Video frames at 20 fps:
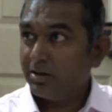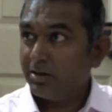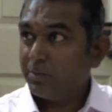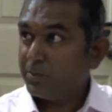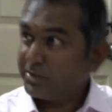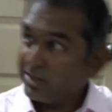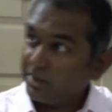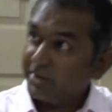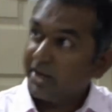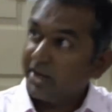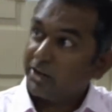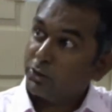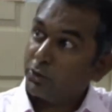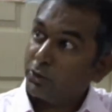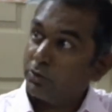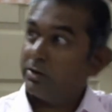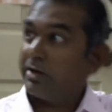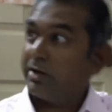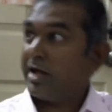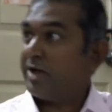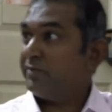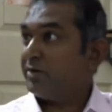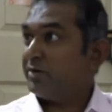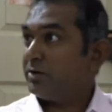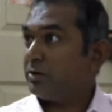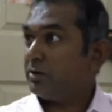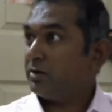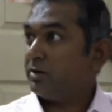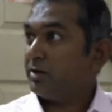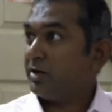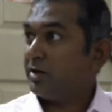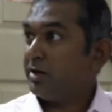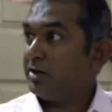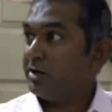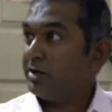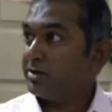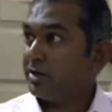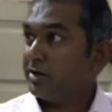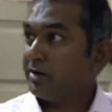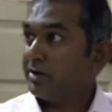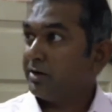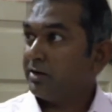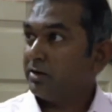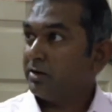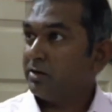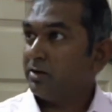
but they'll get to heaven in eternity.